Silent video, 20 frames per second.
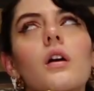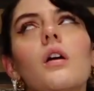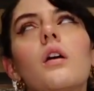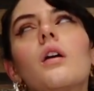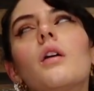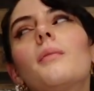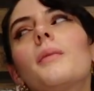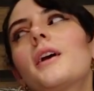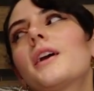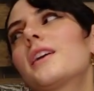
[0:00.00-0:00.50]

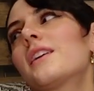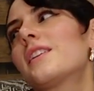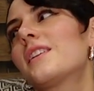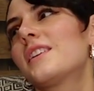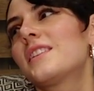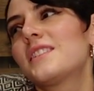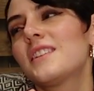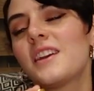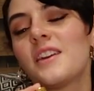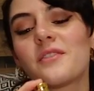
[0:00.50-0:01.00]
oh my
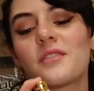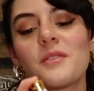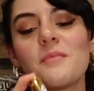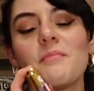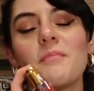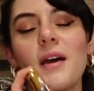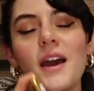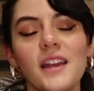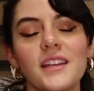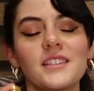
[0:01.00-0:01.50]
goodness. It
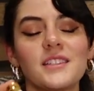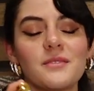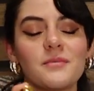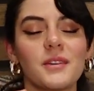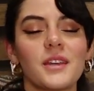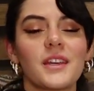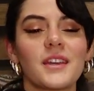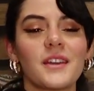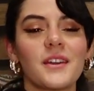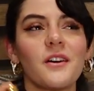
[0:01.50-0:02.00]
reminds
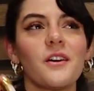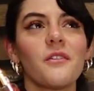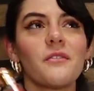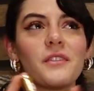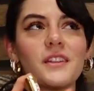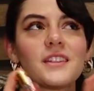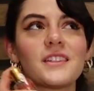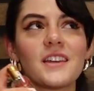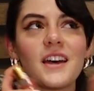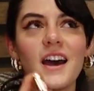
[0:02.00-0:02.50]
me
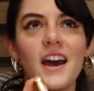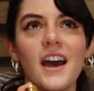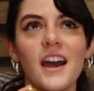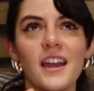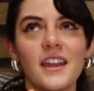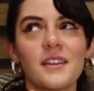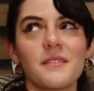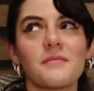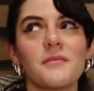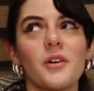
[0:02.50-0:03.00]
of the
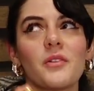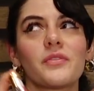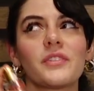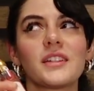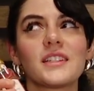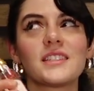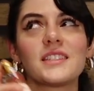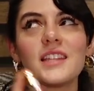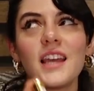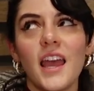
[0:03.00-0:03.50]
time of
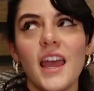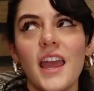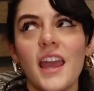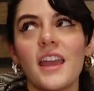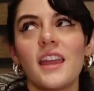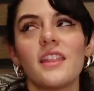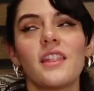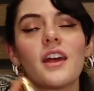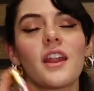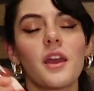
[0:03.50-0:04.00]
the
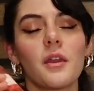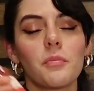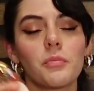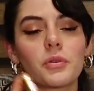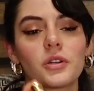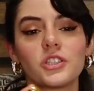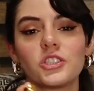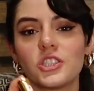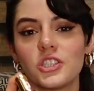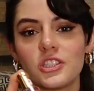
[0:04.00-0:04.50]
day that I
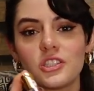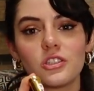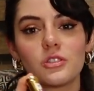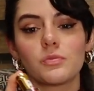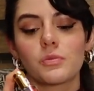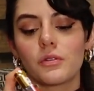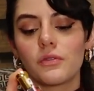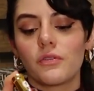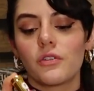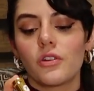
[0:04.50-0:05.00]
purchased
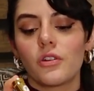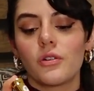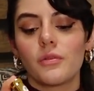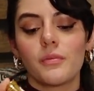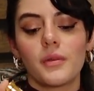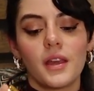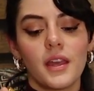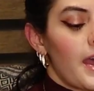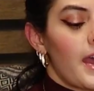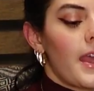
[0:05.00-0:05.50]
this
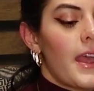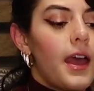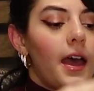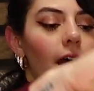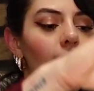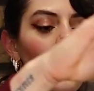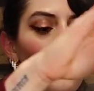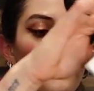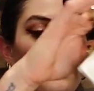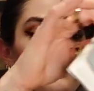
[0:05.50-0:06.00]
perfume. I
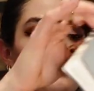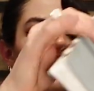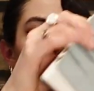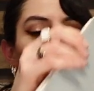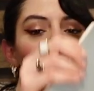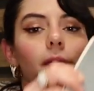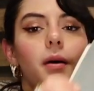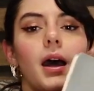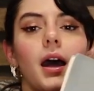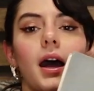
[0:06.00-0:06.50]

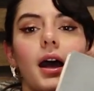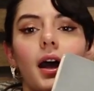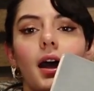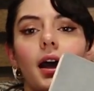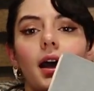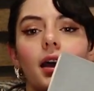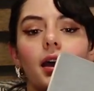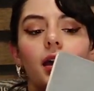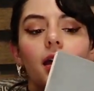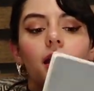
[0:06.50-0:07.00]
have
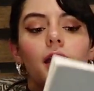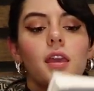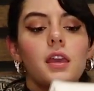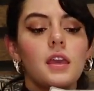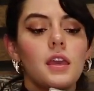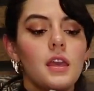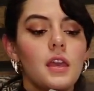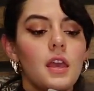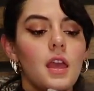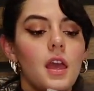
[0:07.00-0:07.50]
my
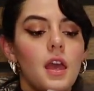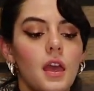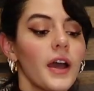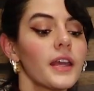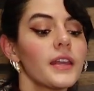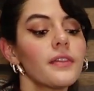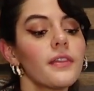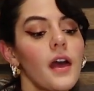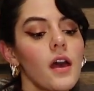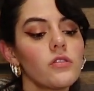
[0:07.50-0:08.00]

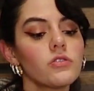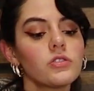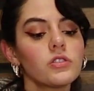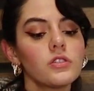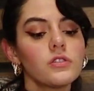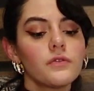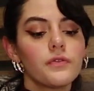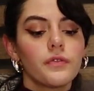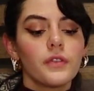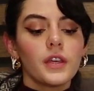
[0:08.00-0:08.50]

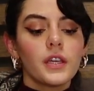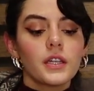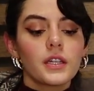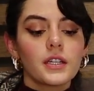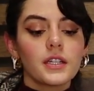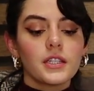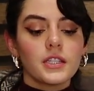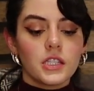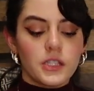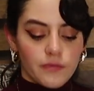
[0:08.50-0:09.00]

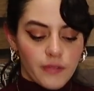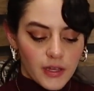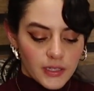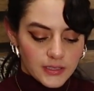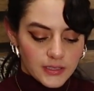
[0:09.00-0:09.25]
2024